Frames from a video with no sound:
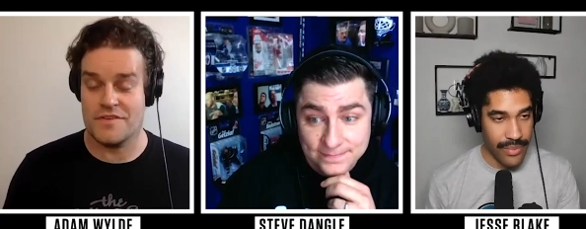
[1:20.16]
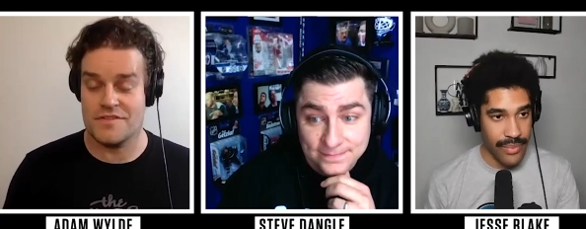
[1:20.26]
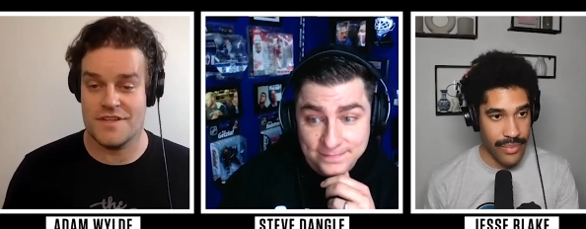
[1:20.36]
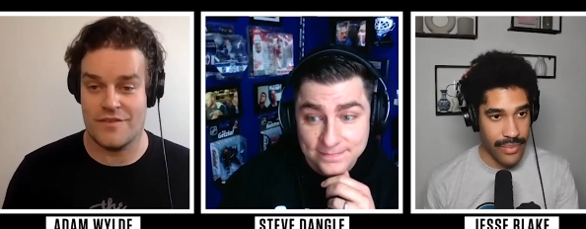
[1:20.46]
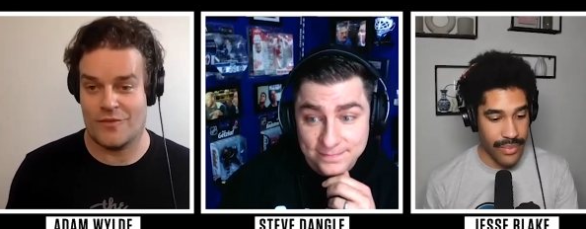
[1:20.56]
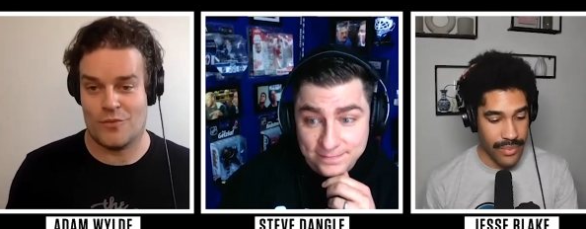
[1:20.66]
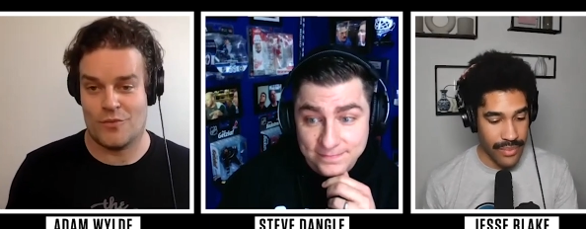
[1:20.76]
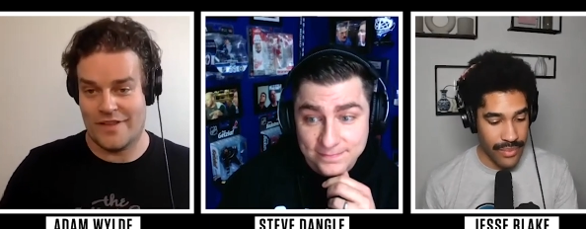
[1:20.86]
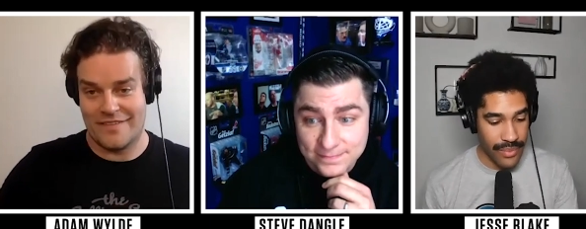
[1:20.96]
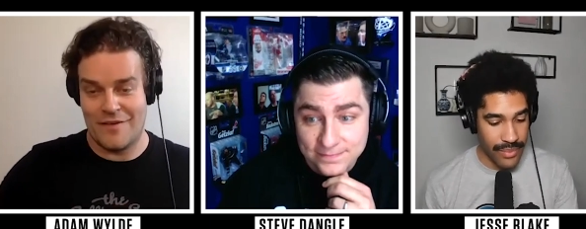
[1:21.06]
Speaker 1: I'm with you, Steve. I
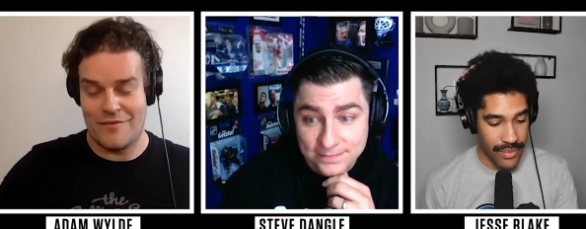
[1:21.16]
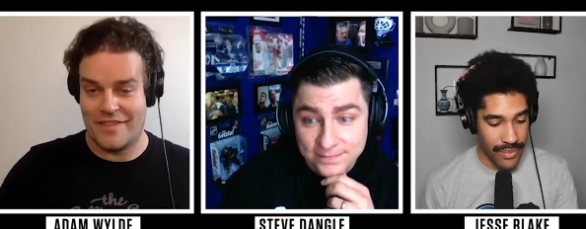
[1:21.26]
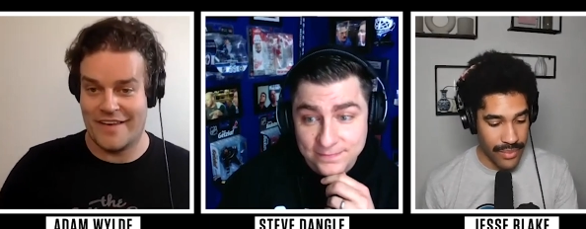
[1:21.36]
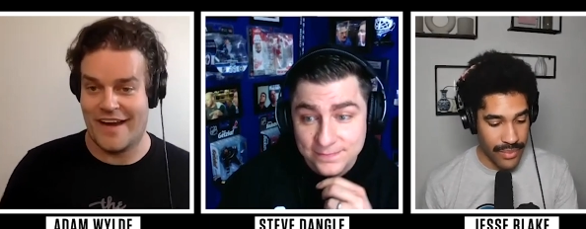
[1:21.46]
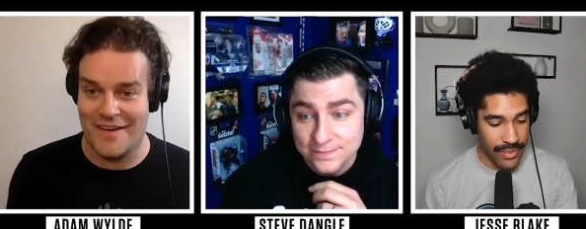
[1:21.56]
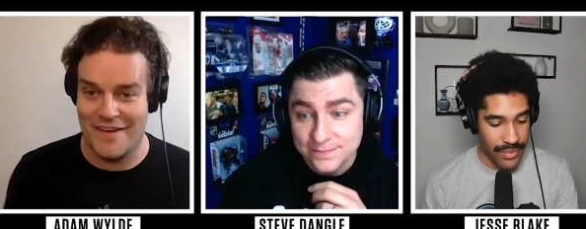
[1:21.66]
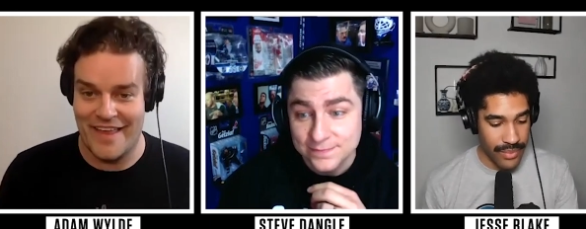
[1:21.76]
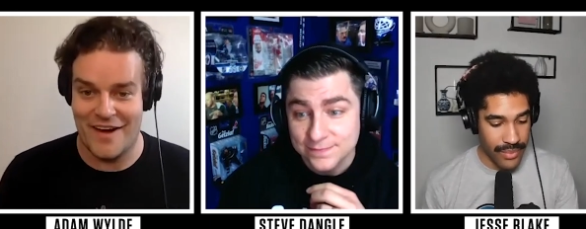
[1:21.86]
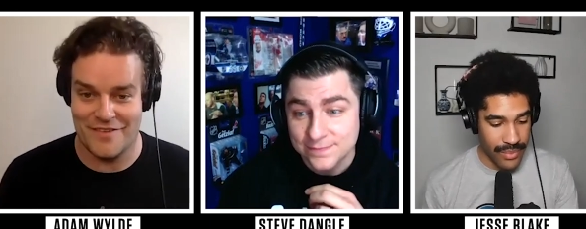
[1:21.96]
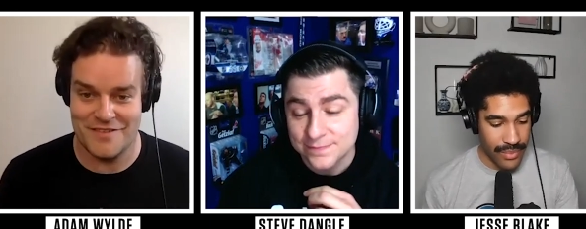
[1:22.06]
don't really have anything to add
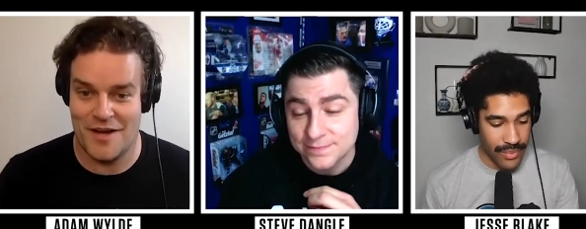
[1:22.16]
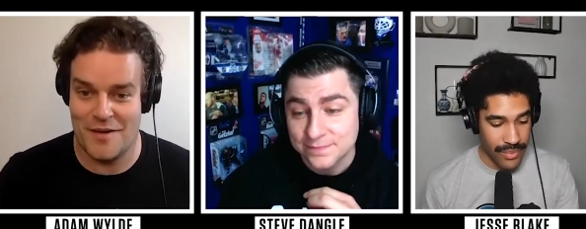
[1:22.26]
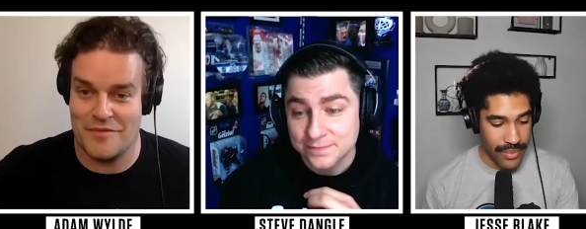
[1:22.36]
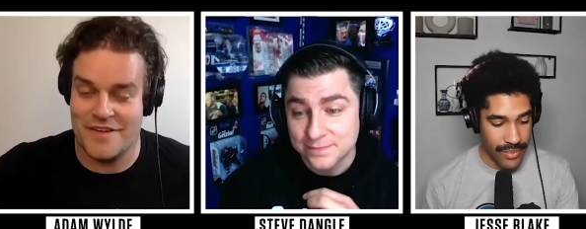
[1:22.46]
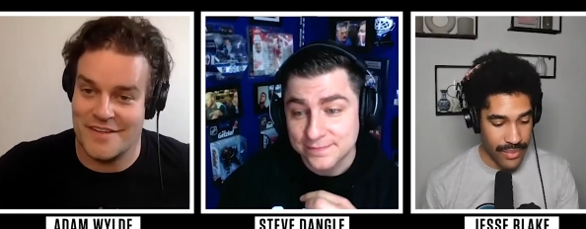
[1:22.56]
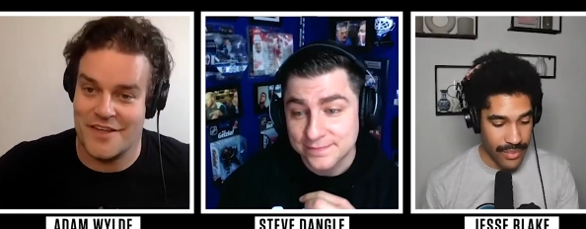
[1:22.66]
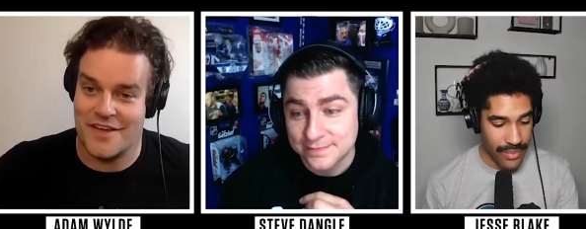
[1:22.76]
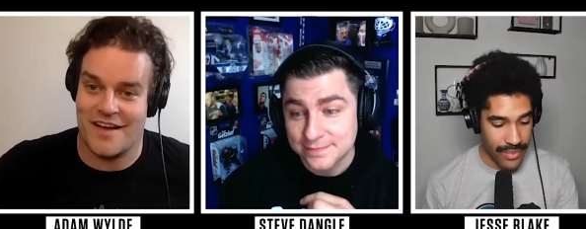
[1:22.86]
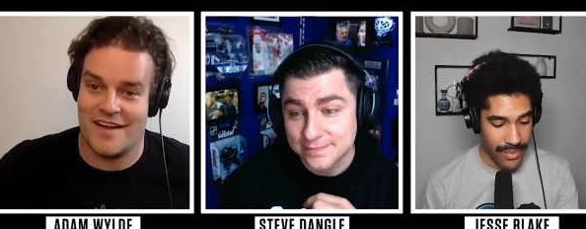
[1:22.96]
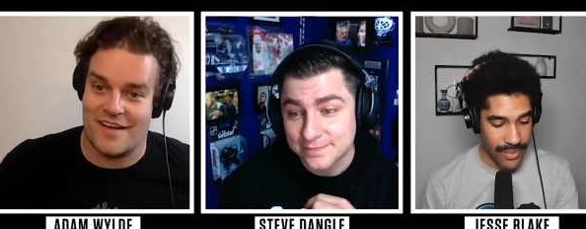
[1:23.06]
to that on top of it.
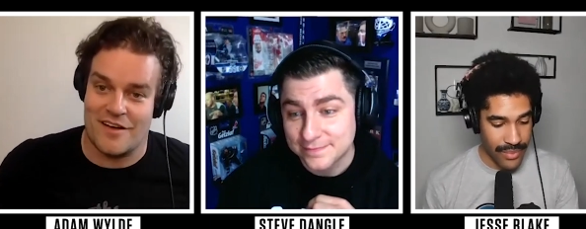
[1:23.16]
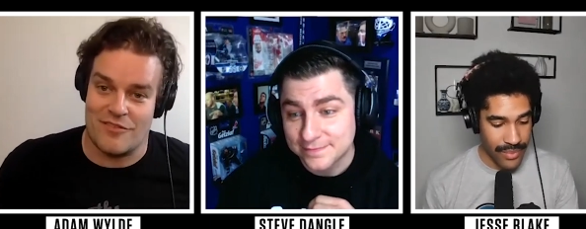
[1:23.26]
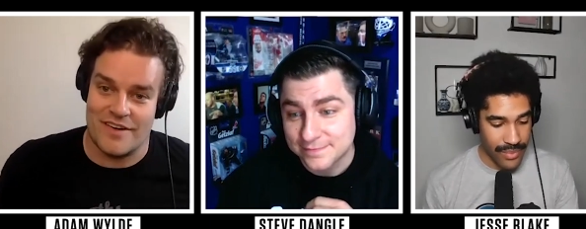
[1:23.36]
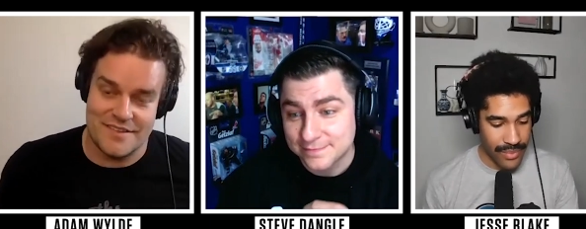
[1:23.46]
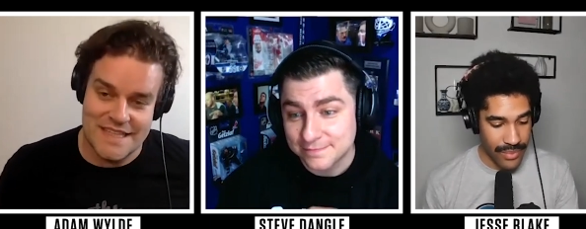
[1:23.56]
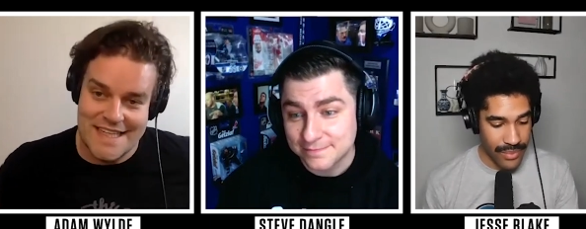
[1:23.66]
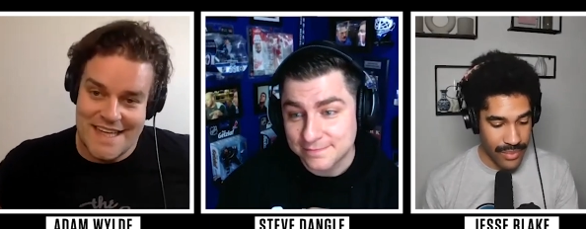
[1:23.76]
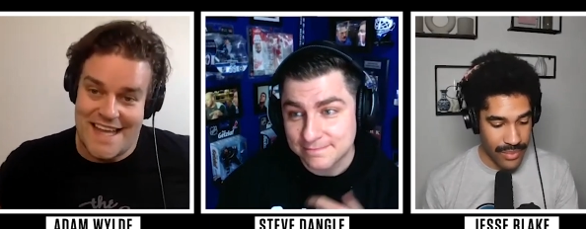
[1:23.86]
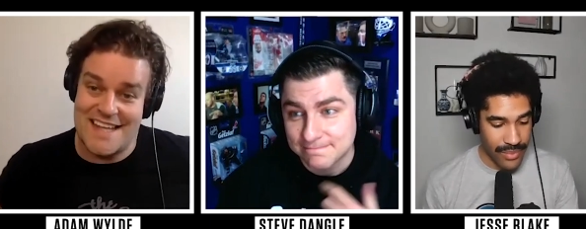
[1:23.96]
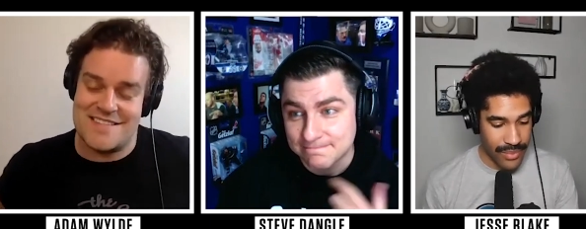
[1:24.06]
Like you kind of covered it.
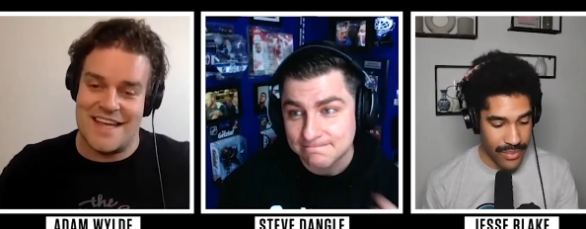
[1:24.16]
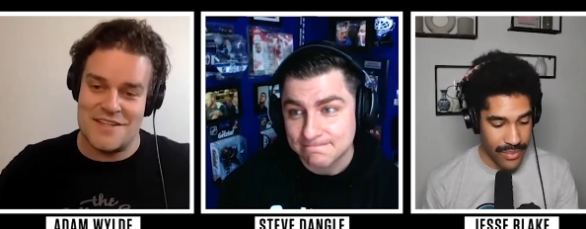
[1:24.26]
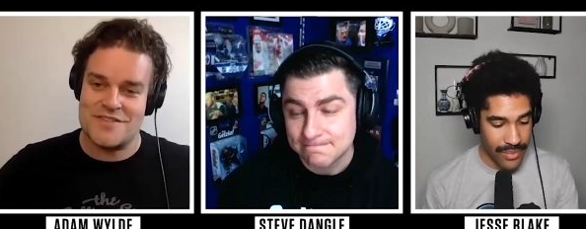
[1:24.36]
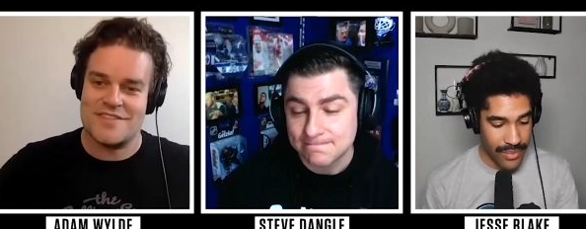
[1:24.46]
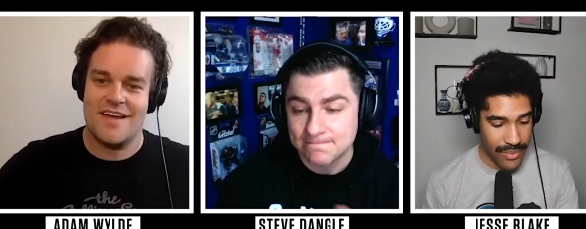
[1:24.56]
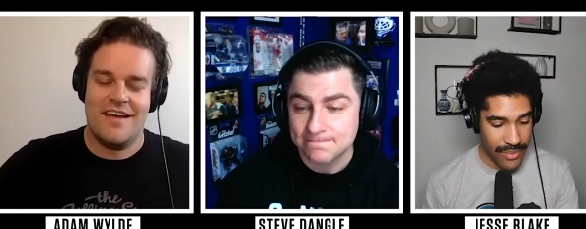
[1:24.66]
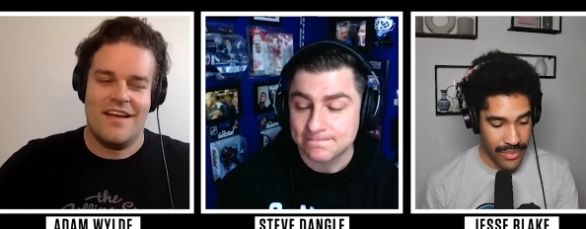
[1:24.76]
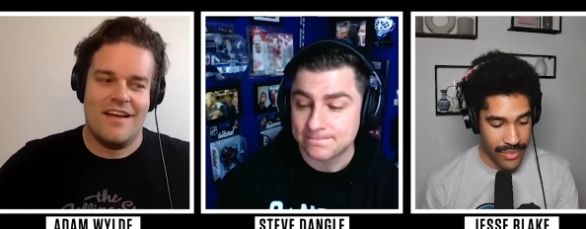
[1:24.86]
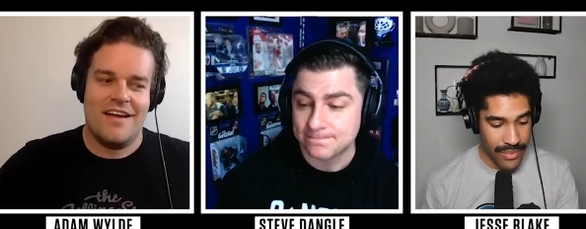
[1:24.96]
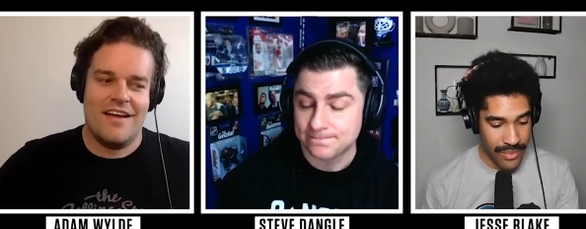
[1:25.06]
It's it's